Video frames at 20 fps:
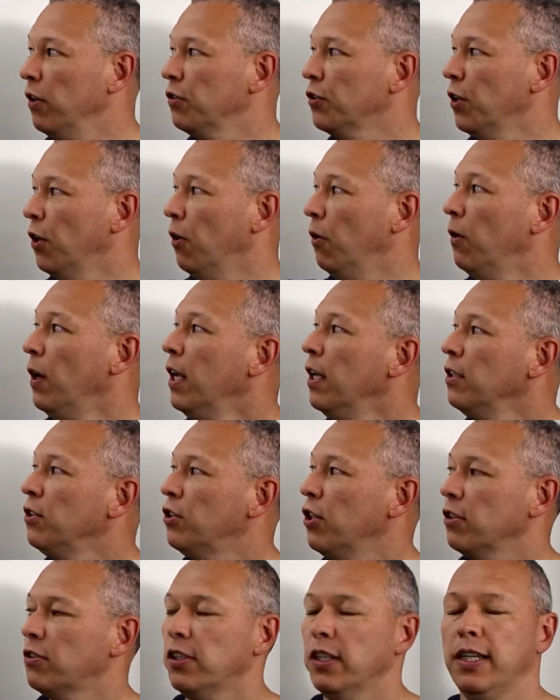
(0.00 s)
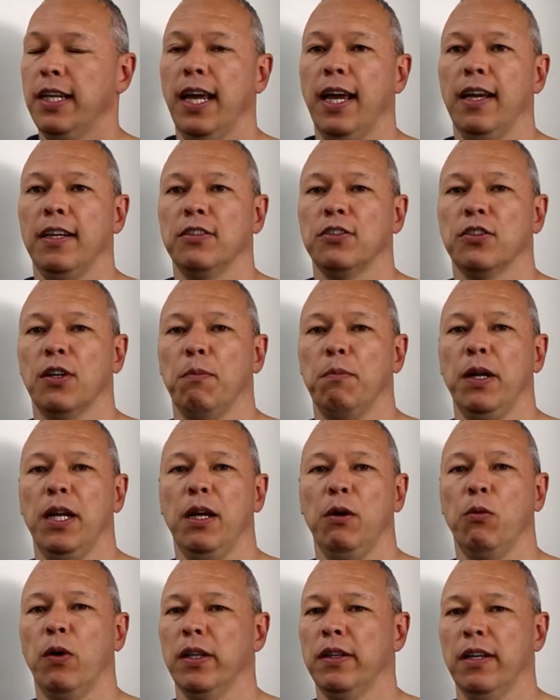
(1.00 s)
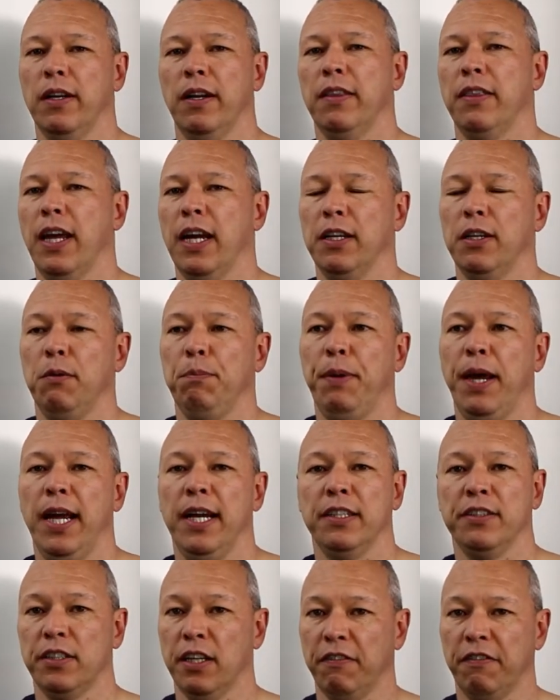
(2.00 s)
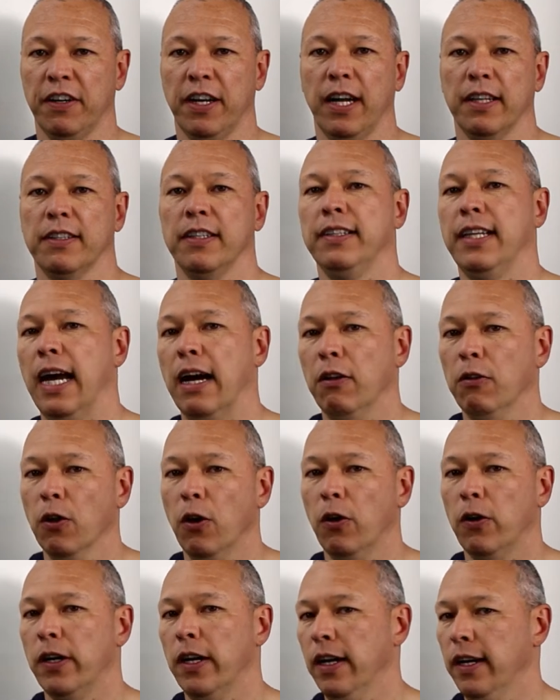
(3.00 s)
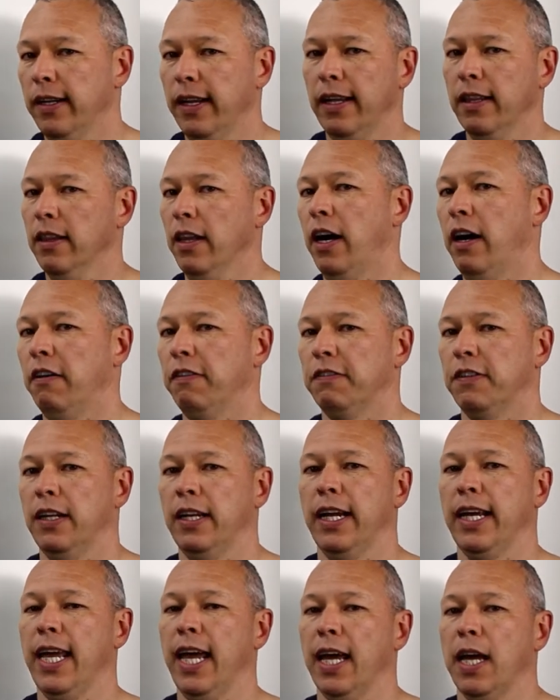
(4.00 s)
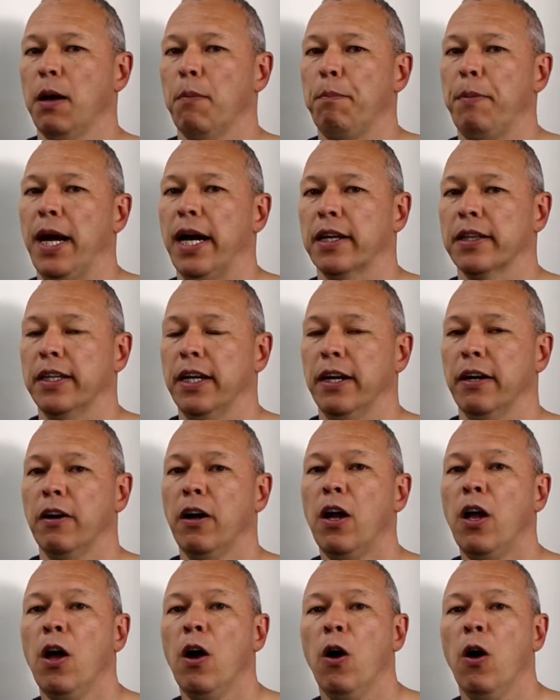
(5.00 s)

So just in case somebody went to the thank you page, they forgot to download it and they left and they can't get back there,